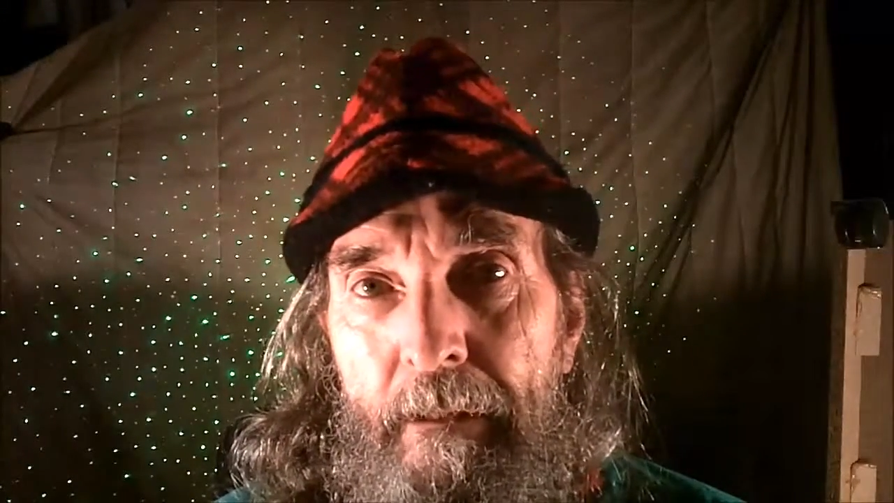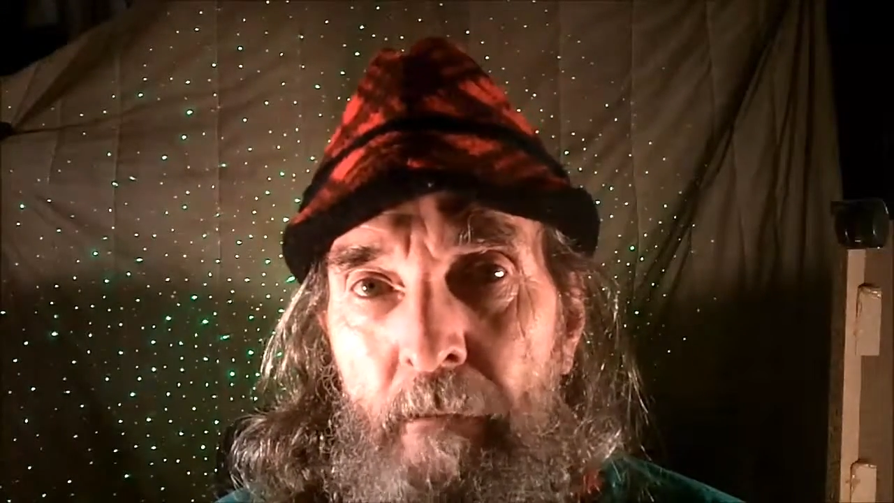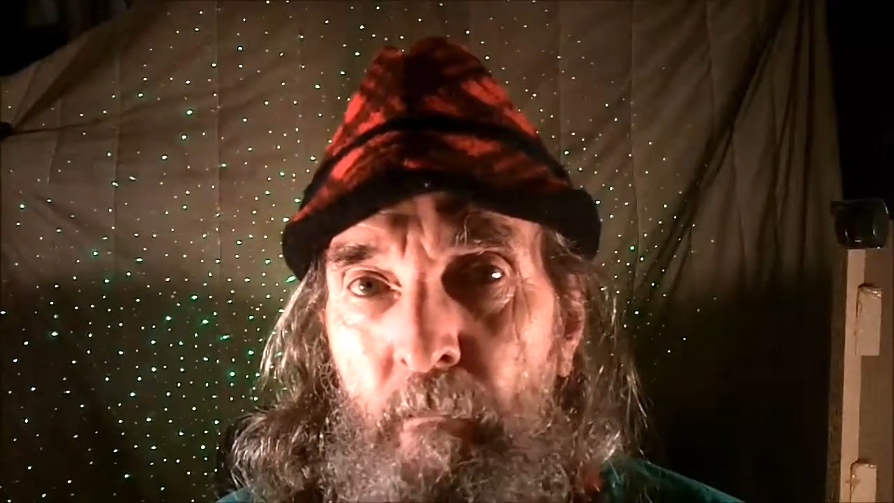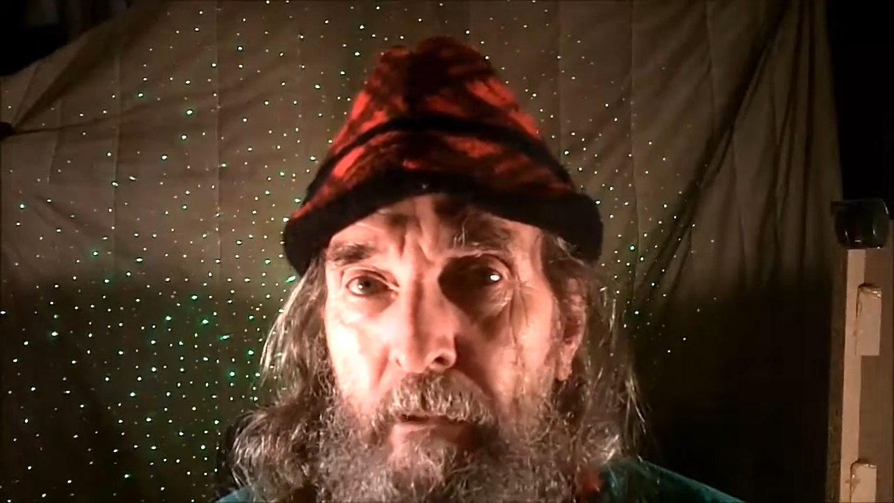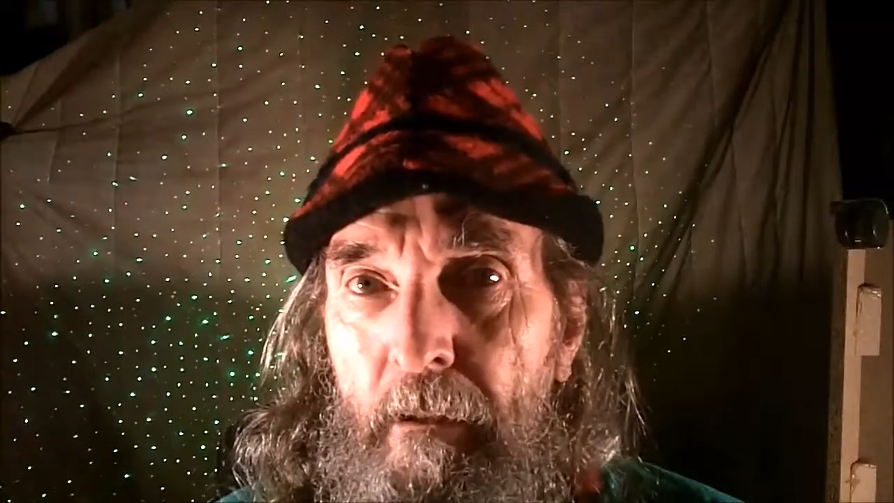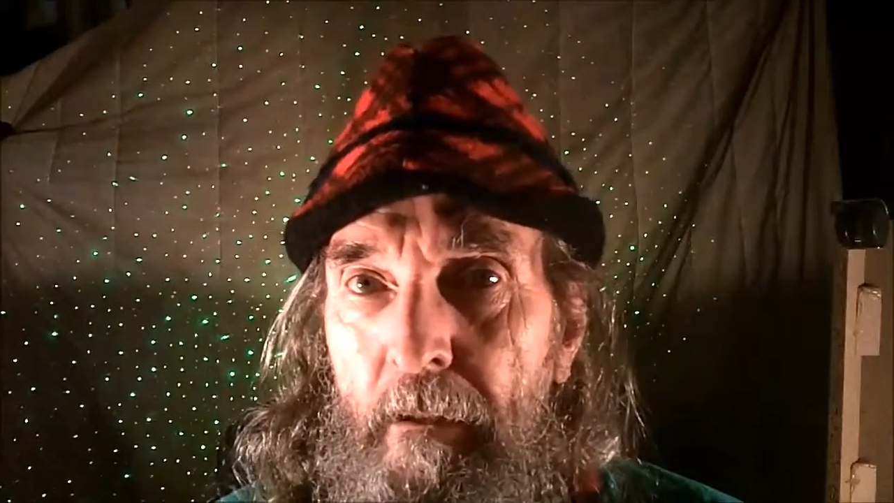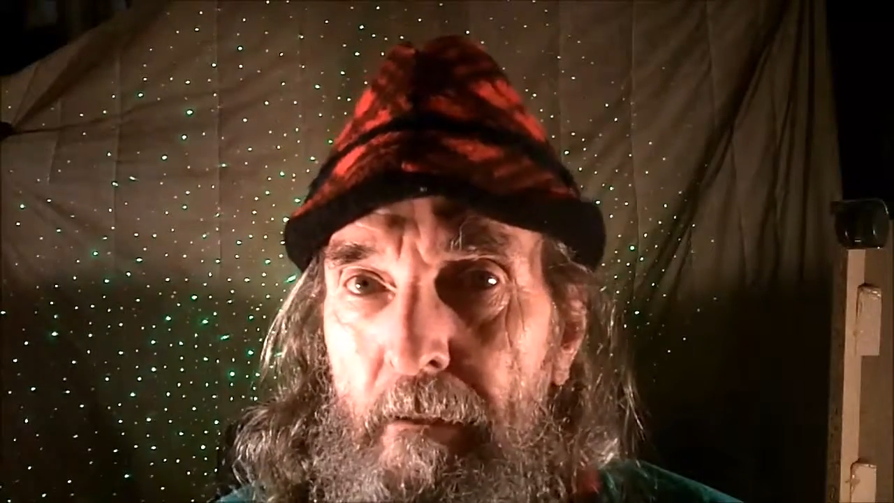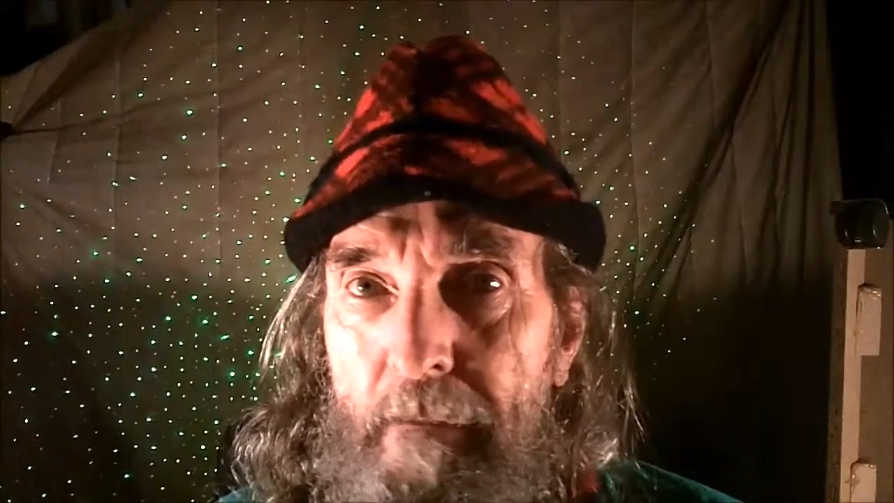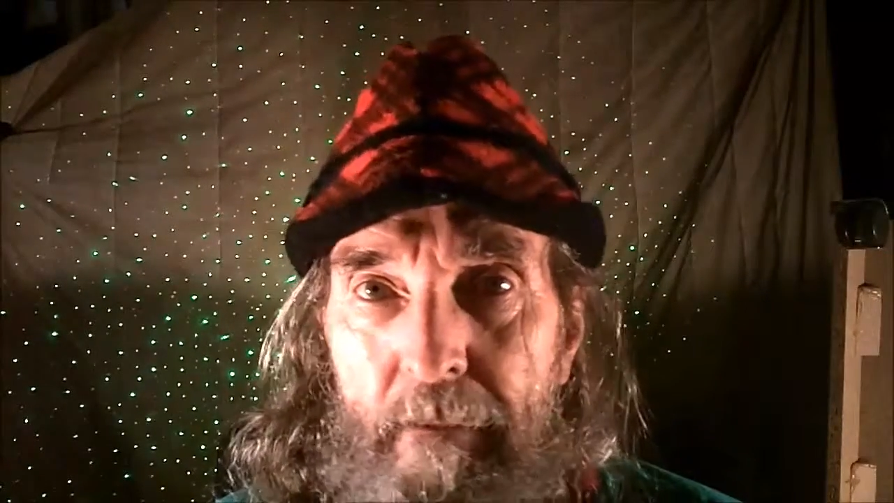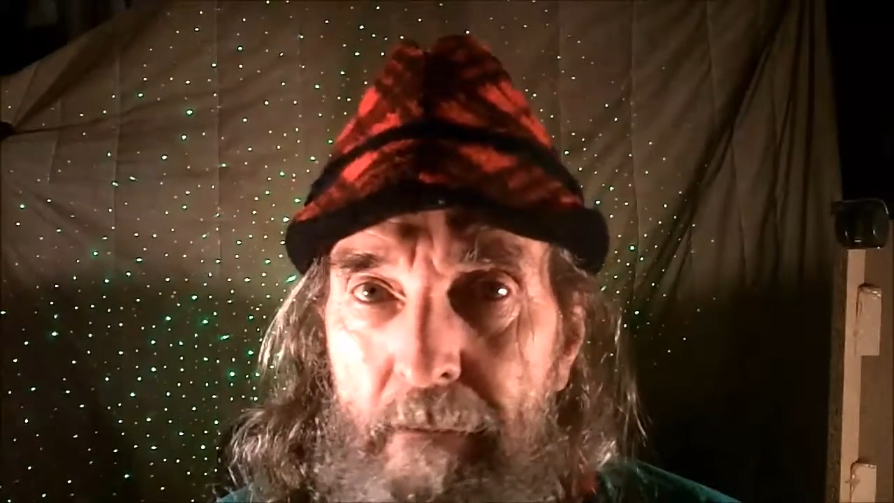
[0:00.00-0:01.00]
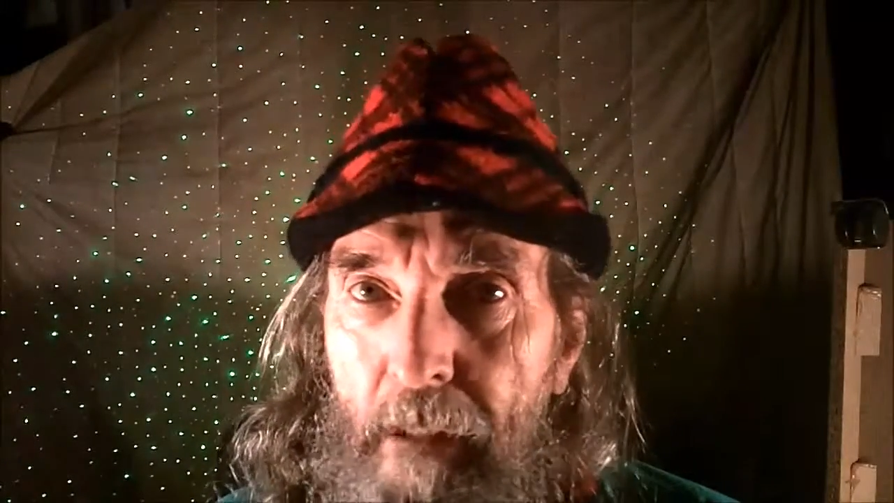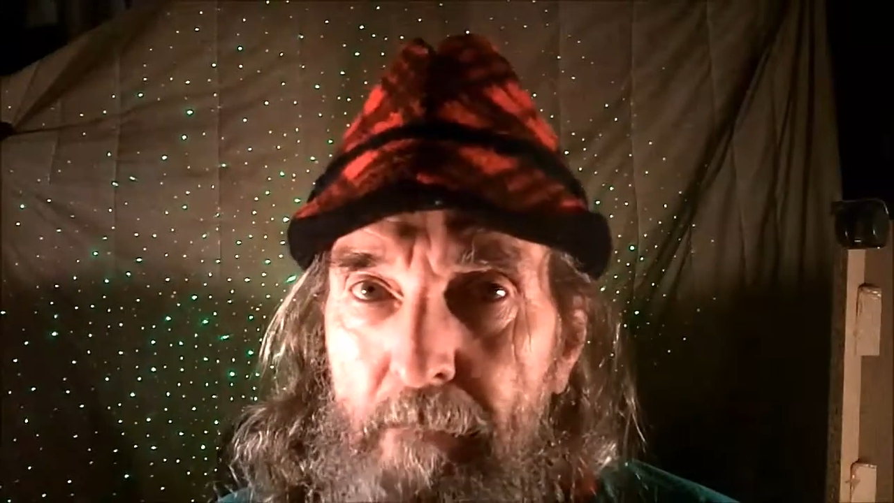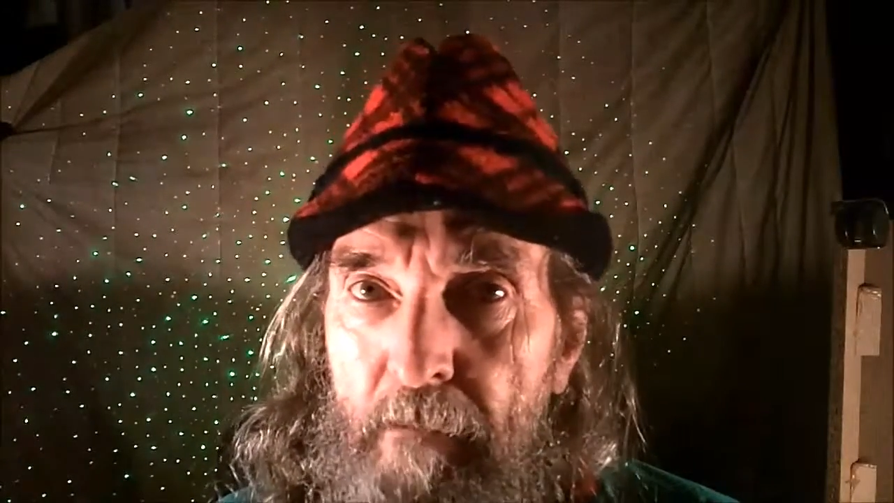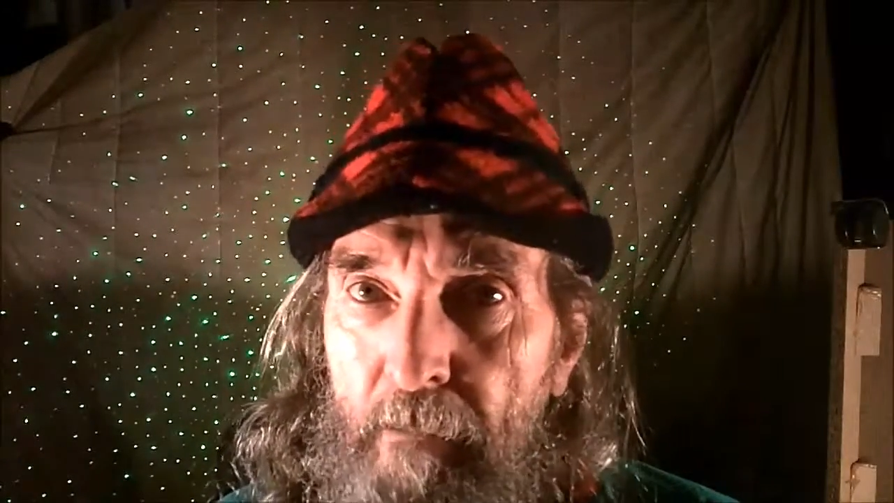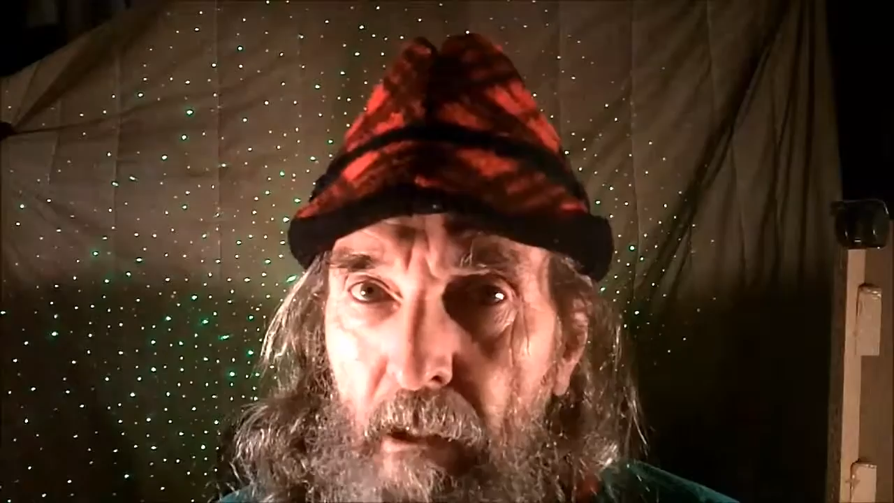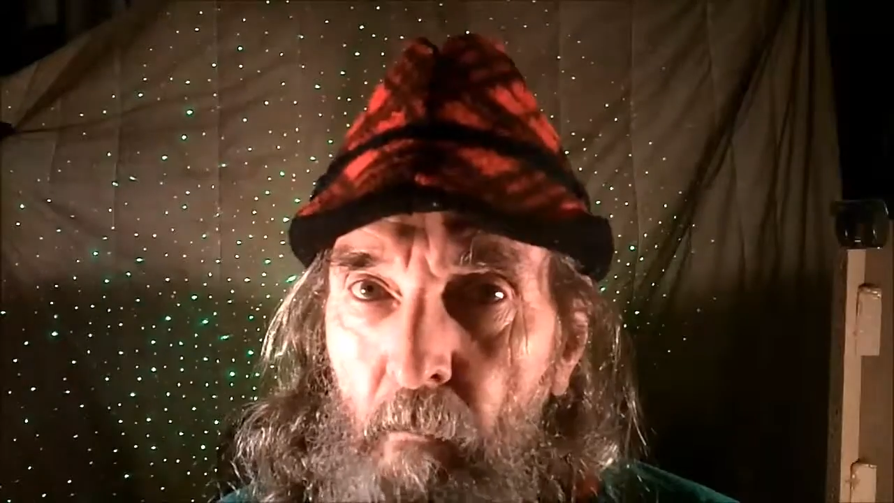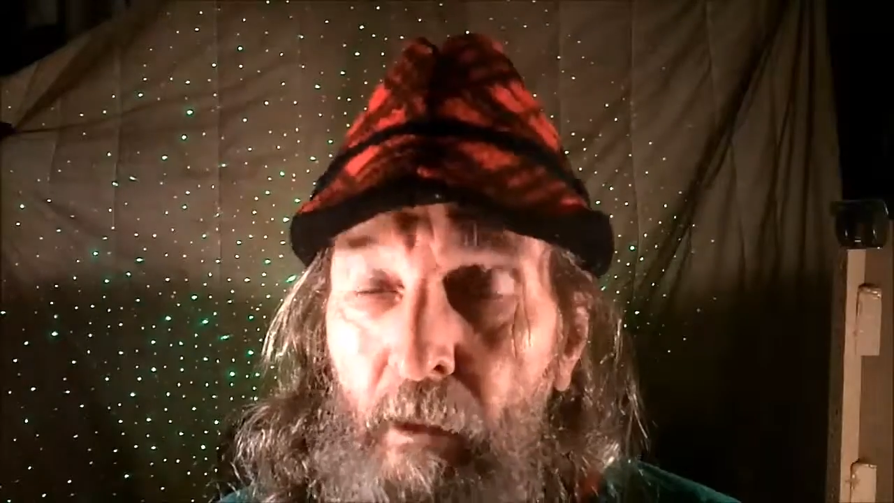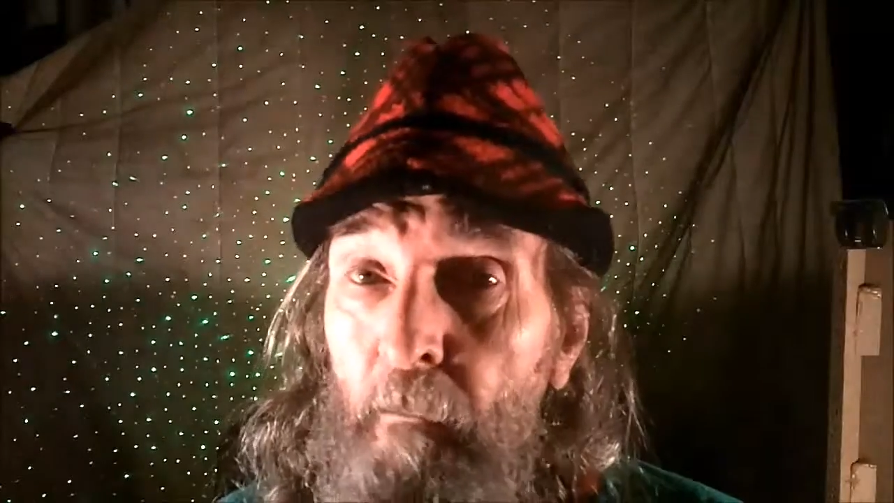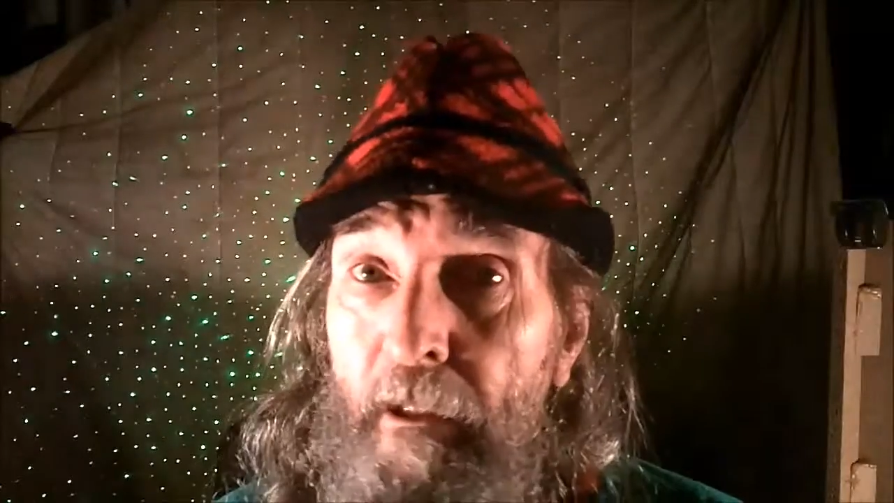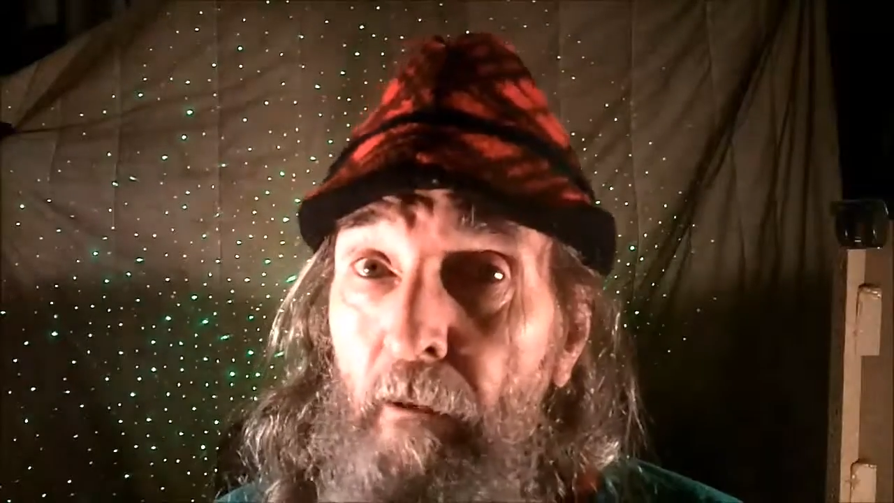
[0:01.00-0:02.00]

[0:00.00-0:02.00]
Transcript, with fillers: And we didn't have it very well.